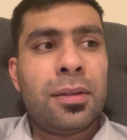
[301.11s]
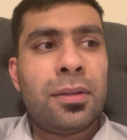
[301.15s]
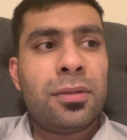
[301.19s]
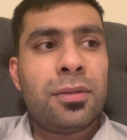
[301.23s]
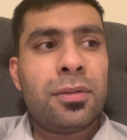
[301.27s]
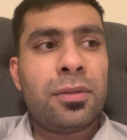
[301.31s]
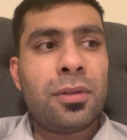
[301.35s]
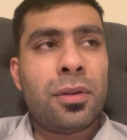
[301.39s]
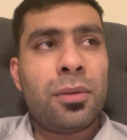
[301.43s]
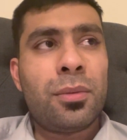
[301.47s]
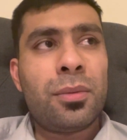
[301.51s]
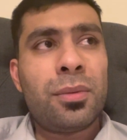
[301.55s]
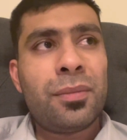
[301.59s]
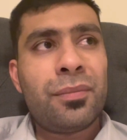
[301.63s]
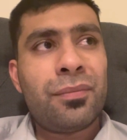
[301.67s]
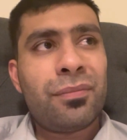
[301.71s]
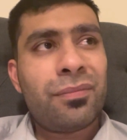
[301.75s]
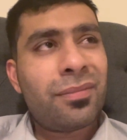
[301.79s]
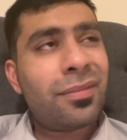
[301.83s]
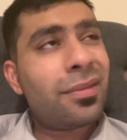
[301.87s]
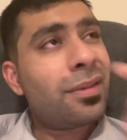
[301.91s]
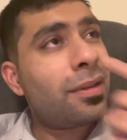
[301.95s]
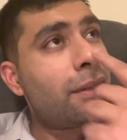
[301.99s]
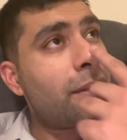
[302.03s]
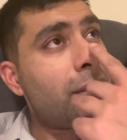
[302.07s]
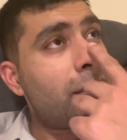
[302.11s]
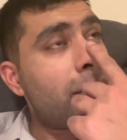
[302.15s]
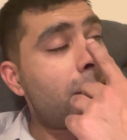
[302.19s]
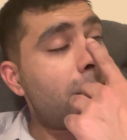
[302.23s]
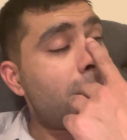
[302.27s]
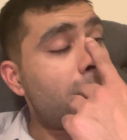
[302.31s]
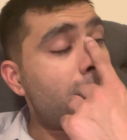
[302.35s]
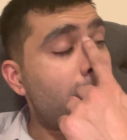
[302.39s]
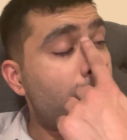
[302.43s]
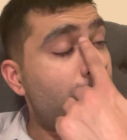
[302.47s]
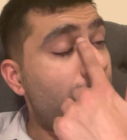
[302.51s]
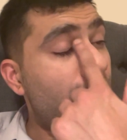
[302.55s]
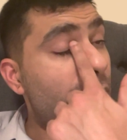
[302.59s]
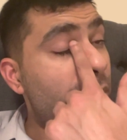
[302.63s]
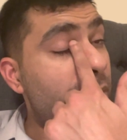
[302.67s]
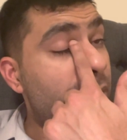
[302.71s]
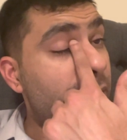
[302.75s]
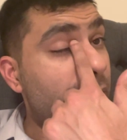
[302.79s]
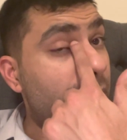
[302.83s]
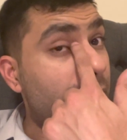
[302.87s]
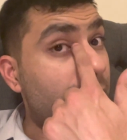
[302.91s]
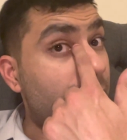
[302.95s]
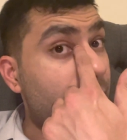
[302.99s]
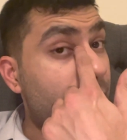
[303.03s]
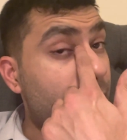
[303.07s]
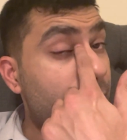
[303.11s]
So it's disappointing.